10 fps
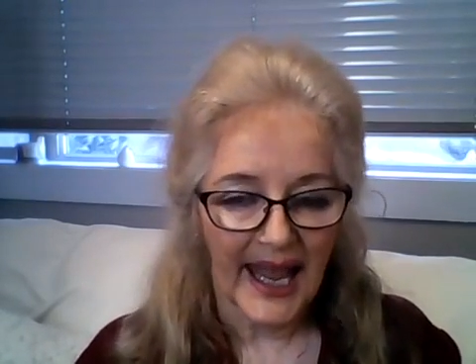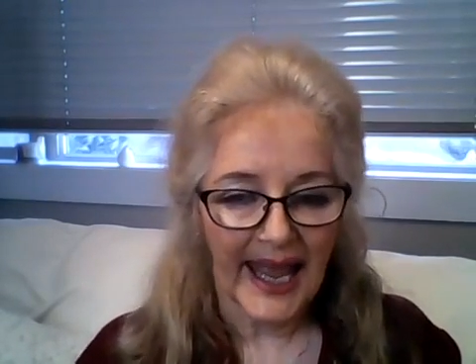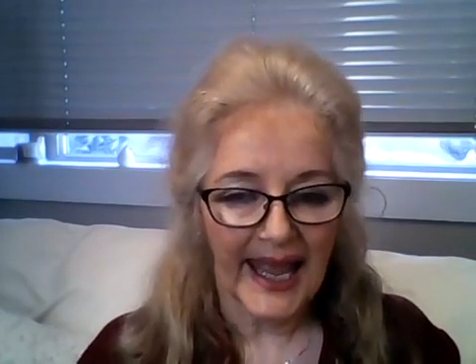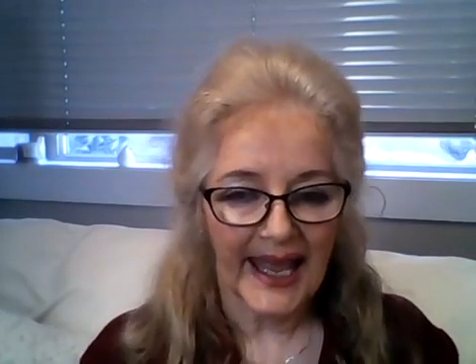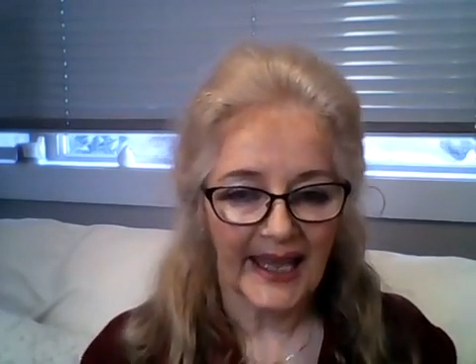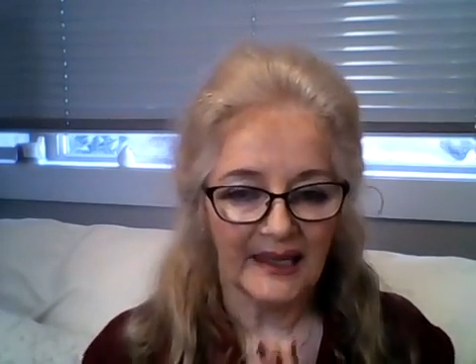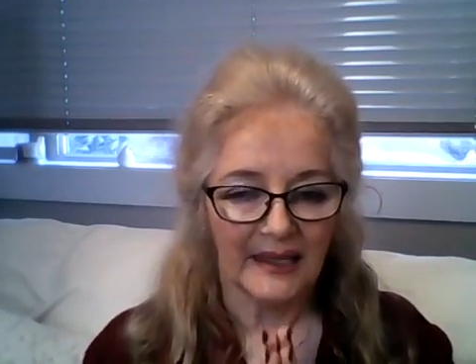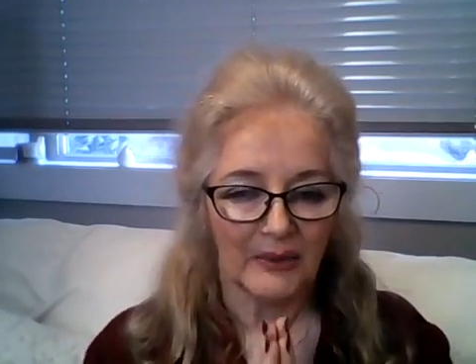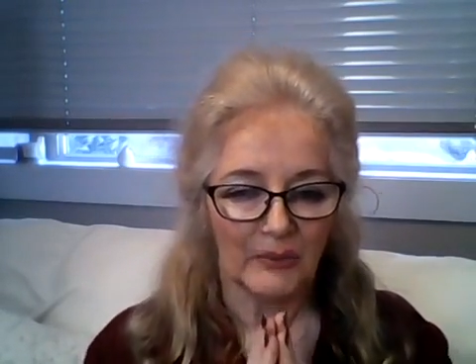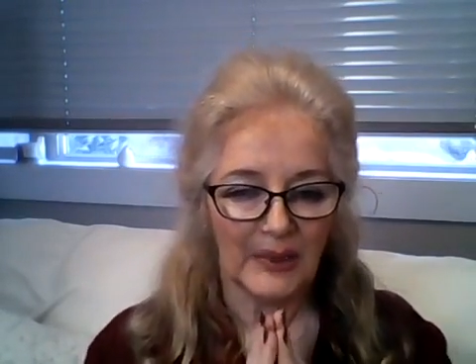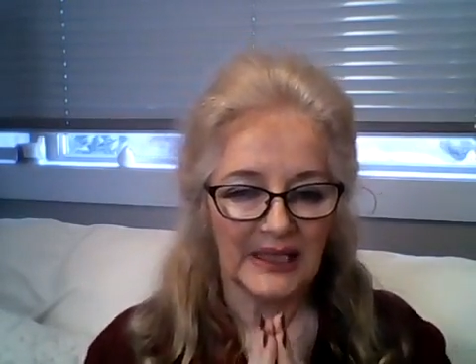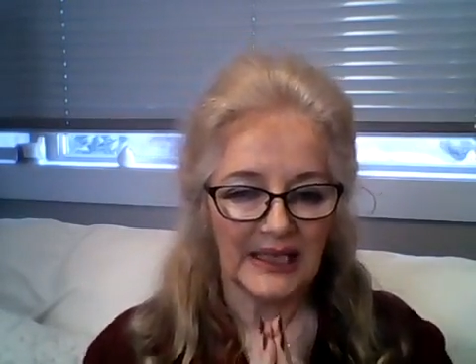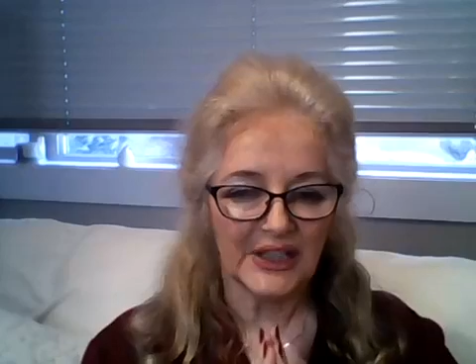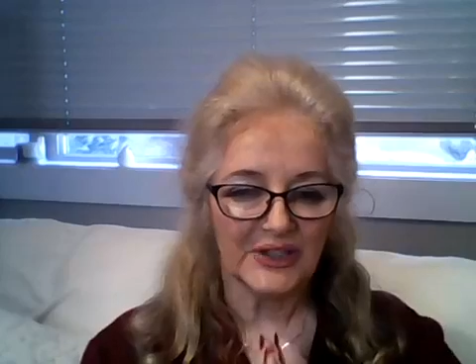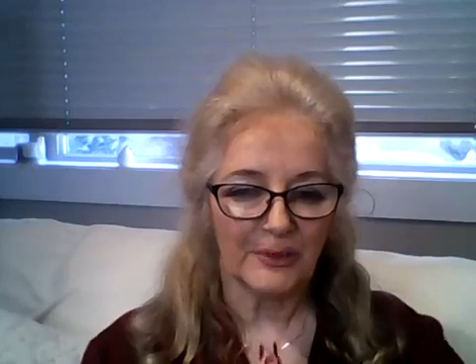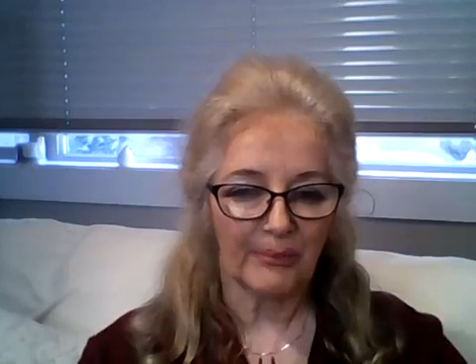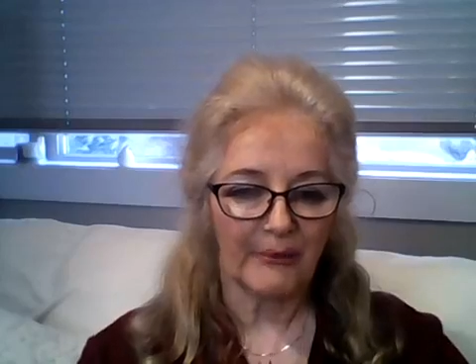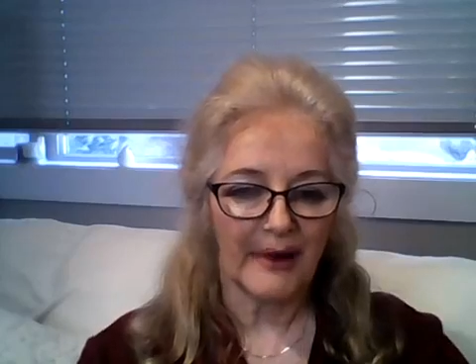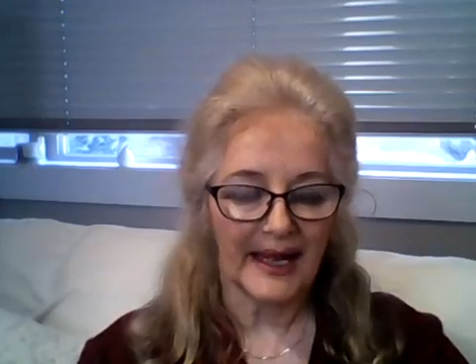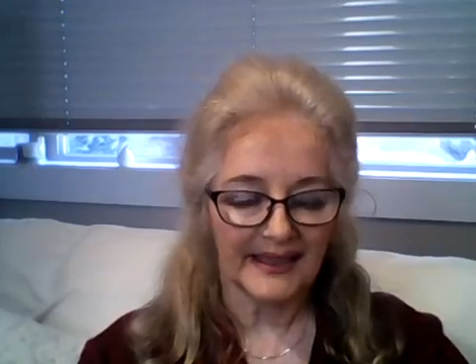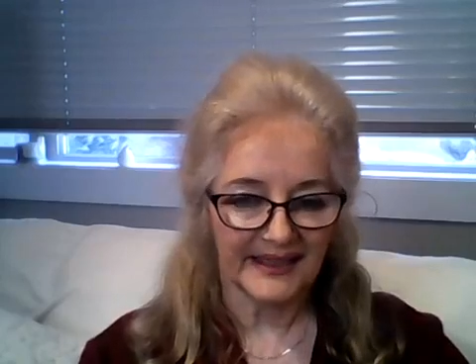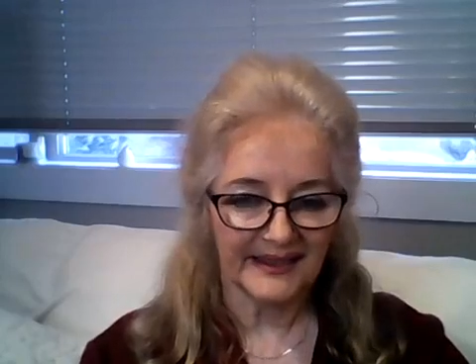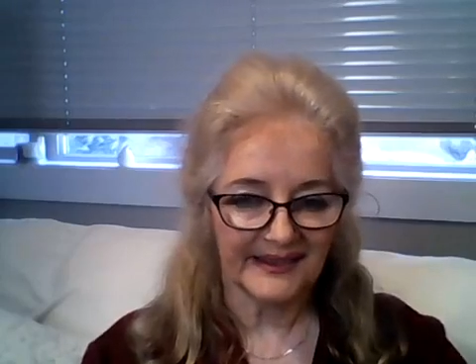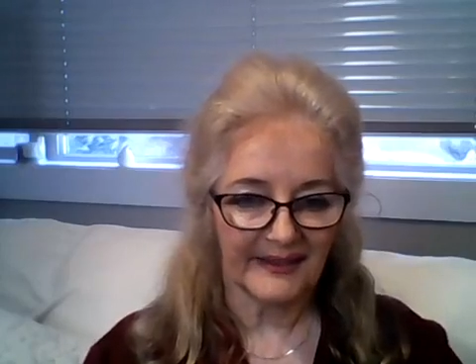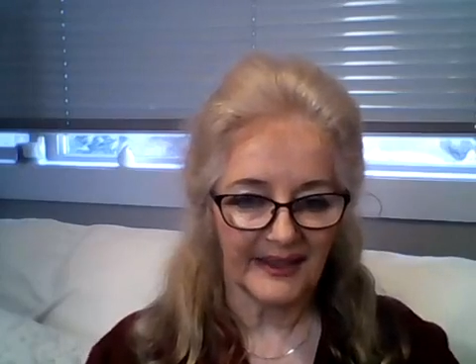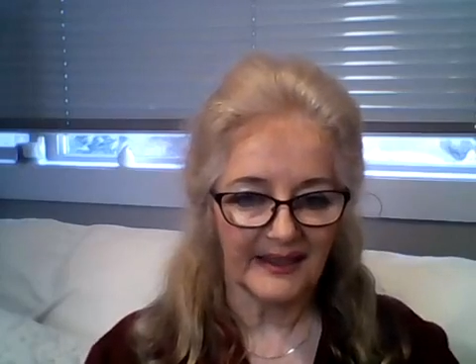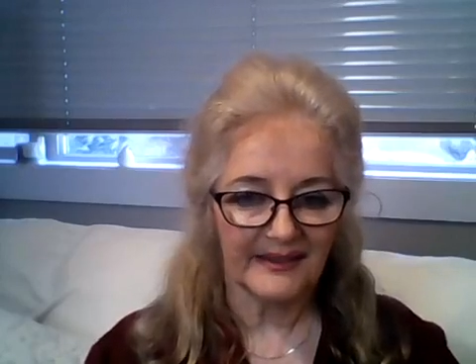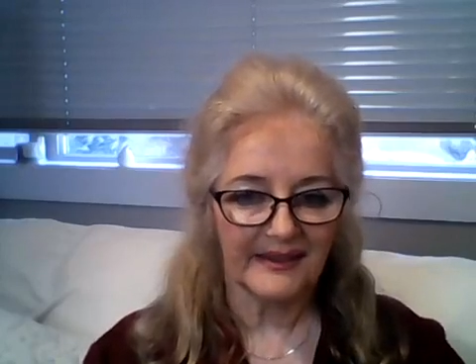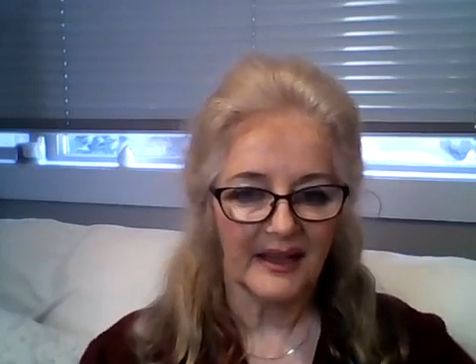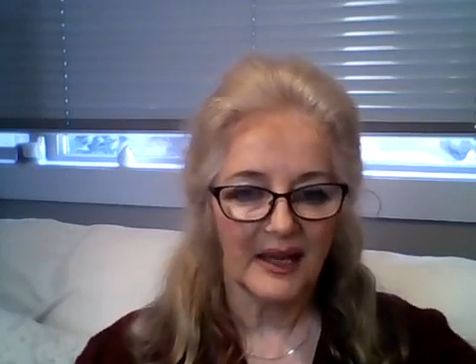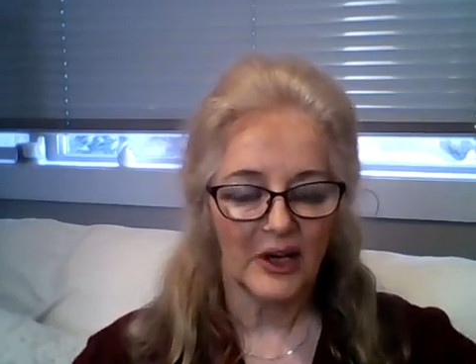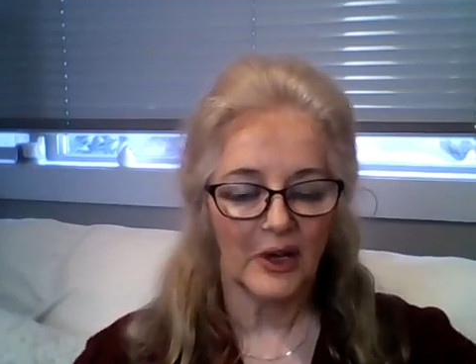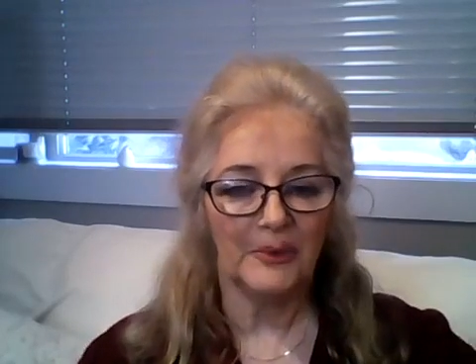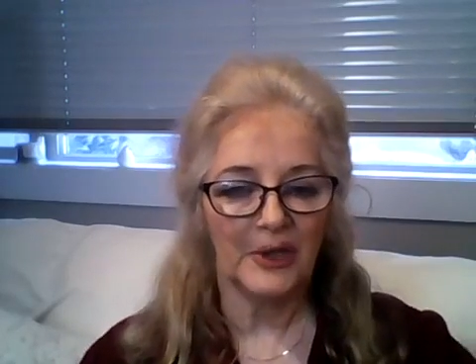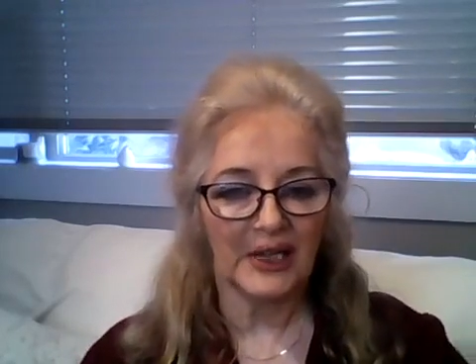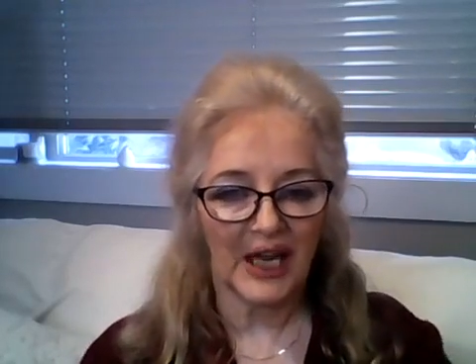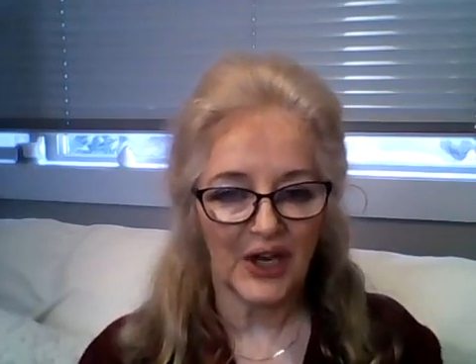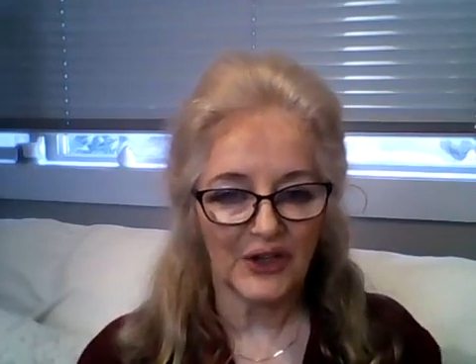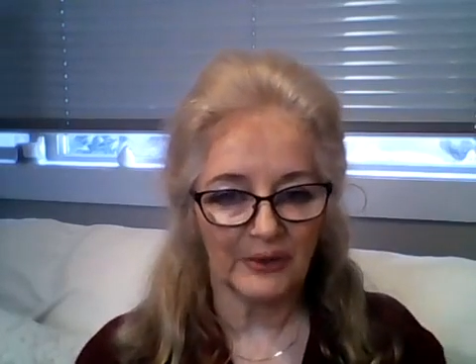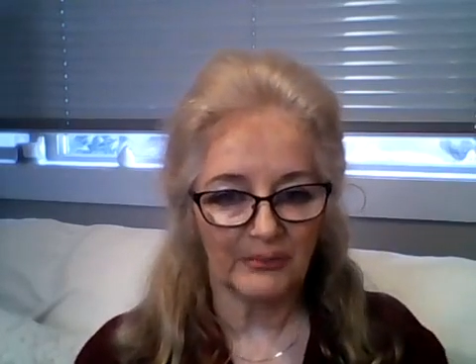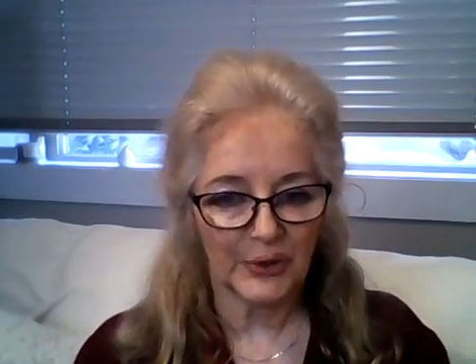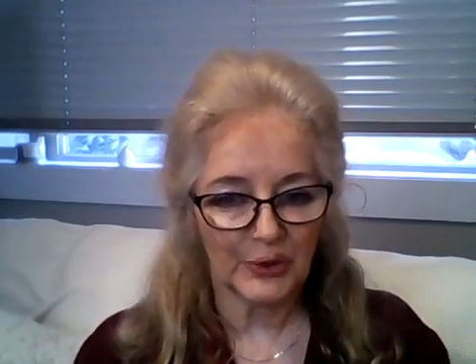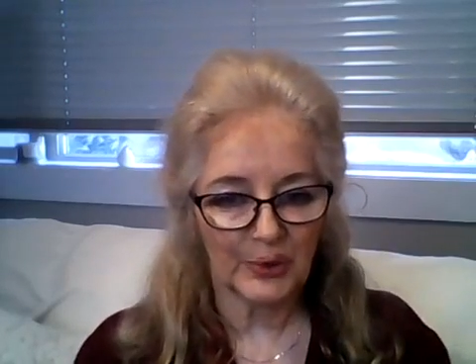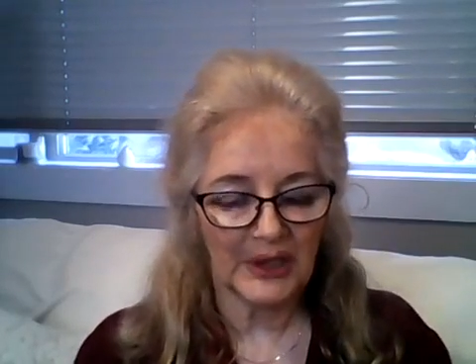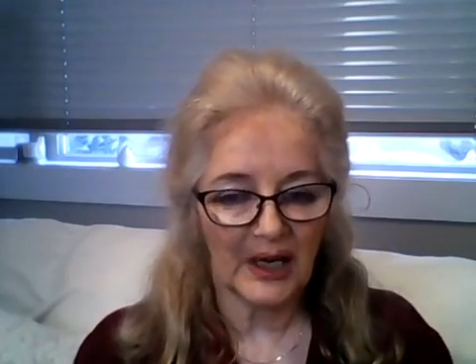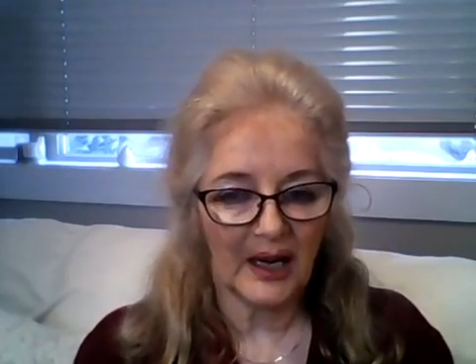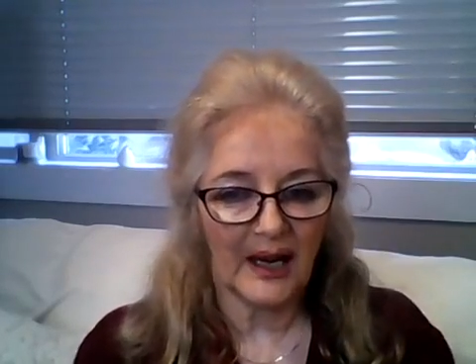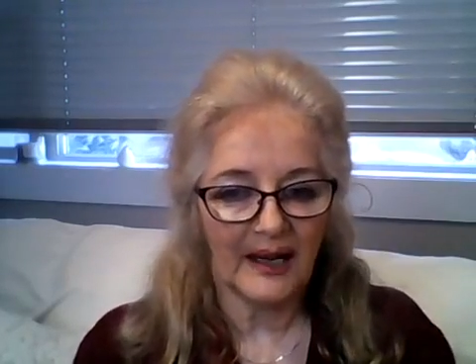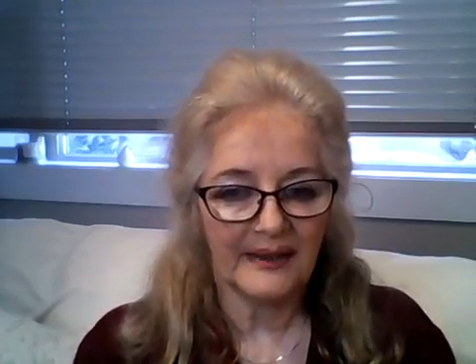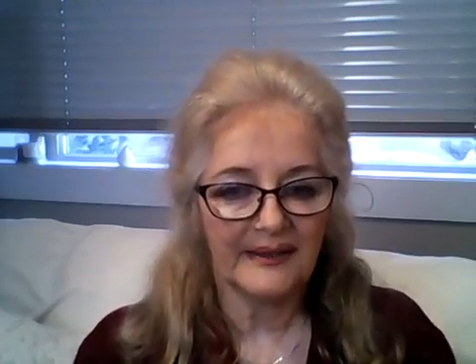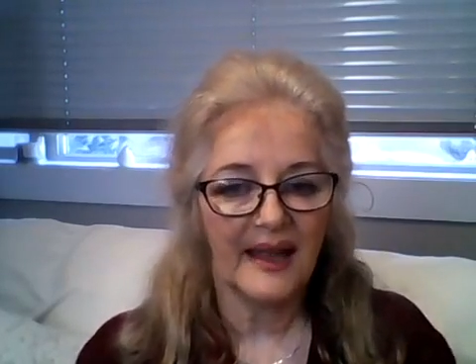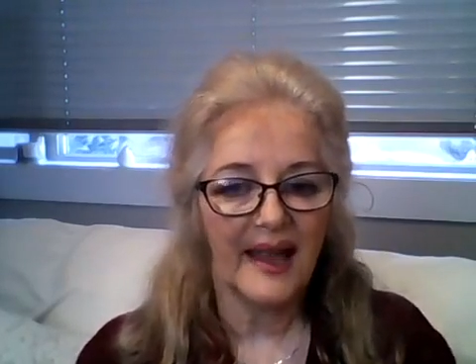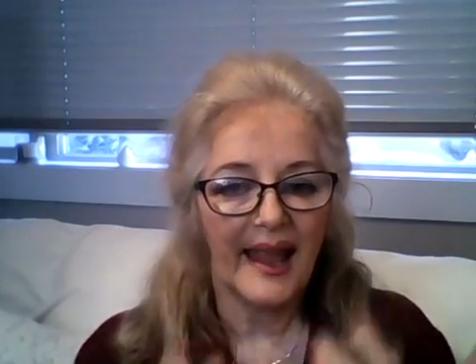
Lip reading: And we need to practice this communication between our hearts